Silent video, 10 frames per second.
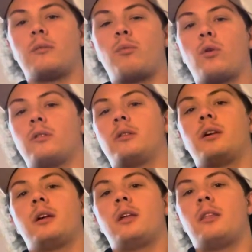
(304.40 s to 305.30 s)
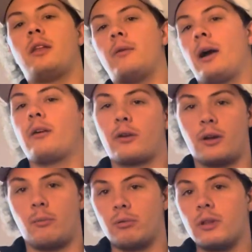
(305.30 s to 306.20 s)
important than how you're
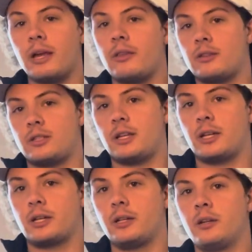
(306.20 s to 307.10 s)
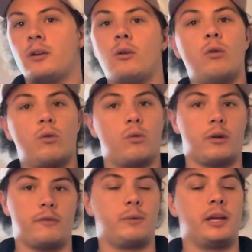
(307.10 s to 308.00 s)
going to play the stick,
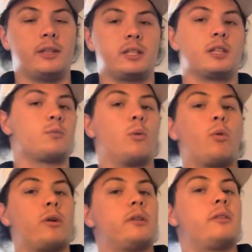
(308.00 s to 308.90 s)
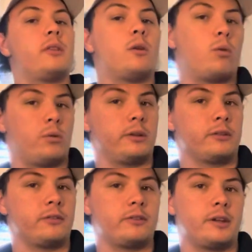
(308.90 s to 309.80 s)
or if playing the stick is more important than holding
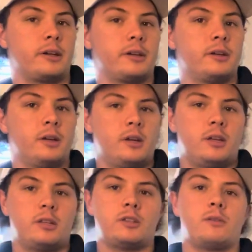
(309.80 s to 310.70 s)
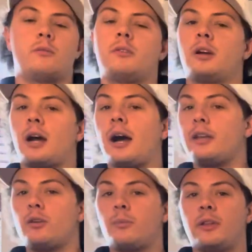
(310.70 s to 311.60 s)
the stick. So I
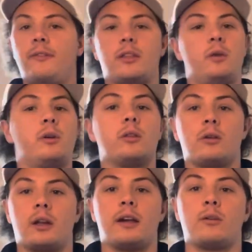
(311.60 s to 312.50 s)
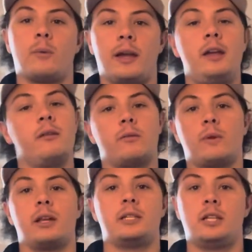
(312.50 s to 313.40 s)
do believe that you can learn either way.
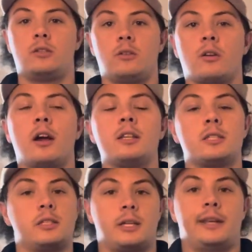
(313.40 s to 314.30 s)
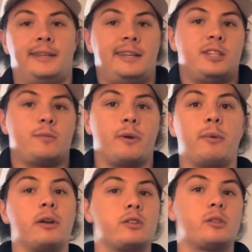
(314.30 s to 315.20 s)
When I teach lacrosse, I teach my
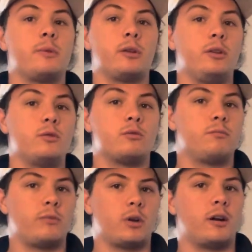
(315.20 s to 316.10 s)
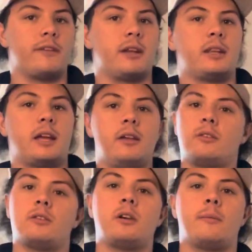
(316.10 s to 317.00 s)
players to be able to use their offhand and
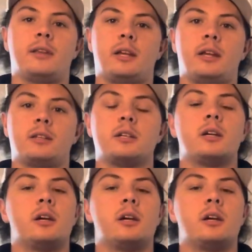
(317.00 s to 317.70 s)
their dominant hand,